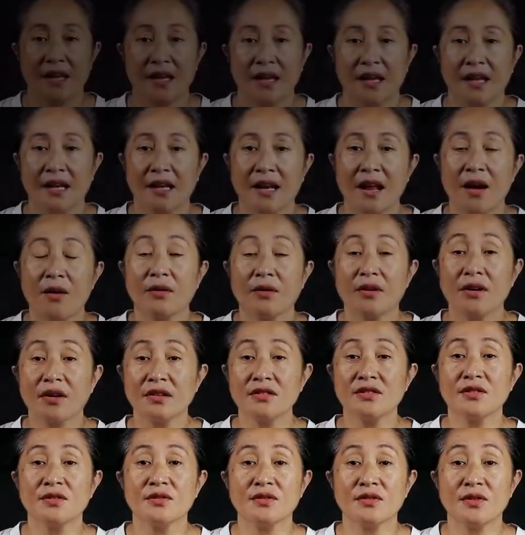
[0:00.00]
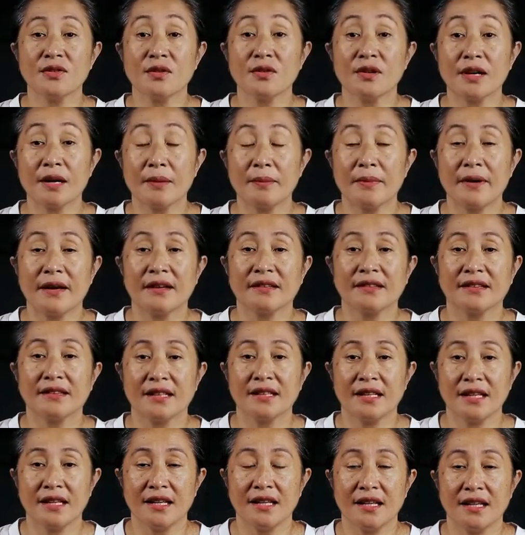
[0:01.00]
Now we're going to talk about
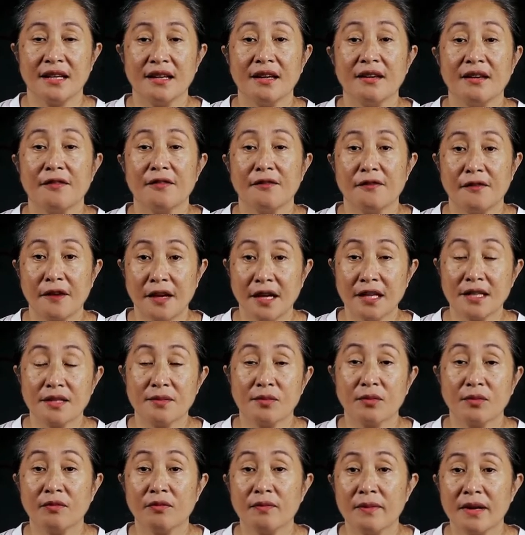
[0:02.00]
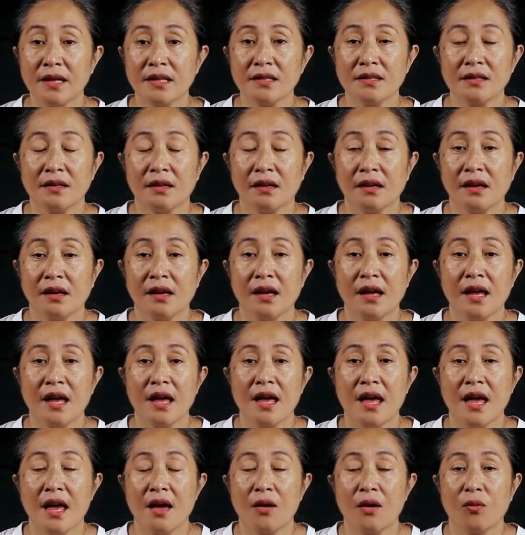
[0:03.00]
the feet movement.
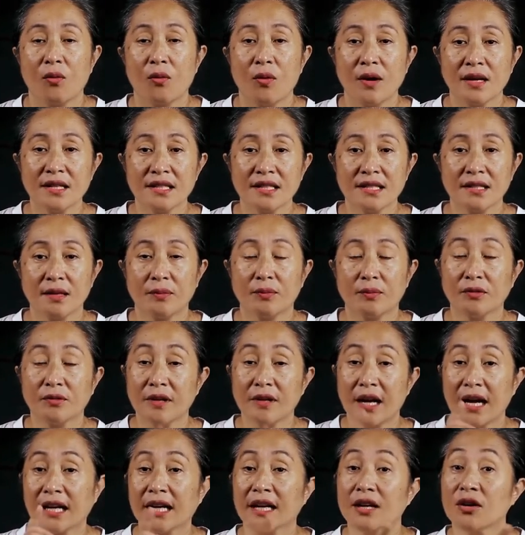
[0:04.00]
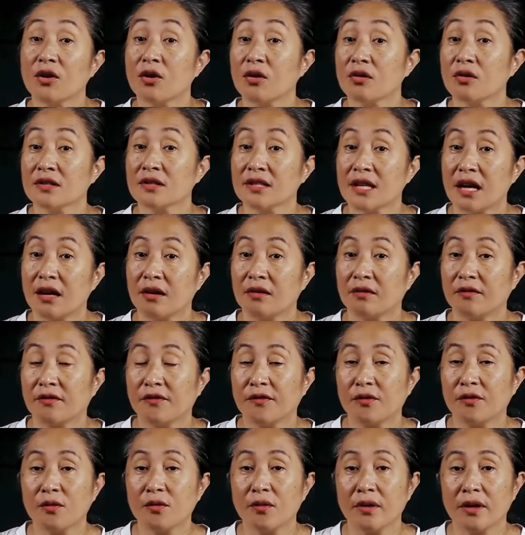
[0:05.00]
Once the punake calls out
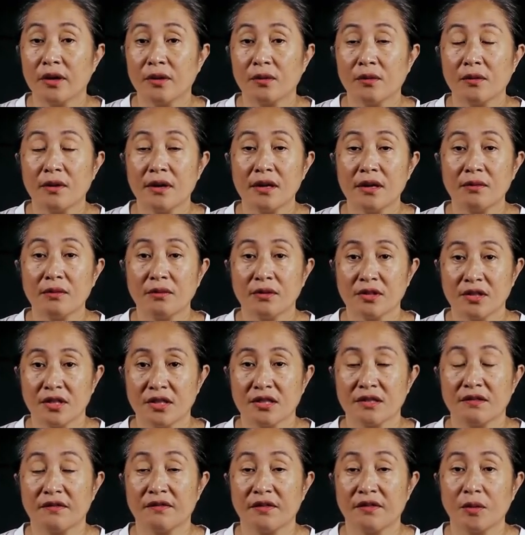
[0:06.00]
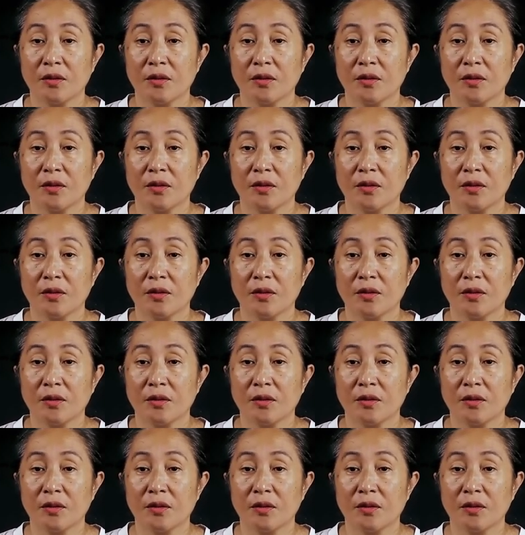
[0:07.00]
fu e ua, which is the very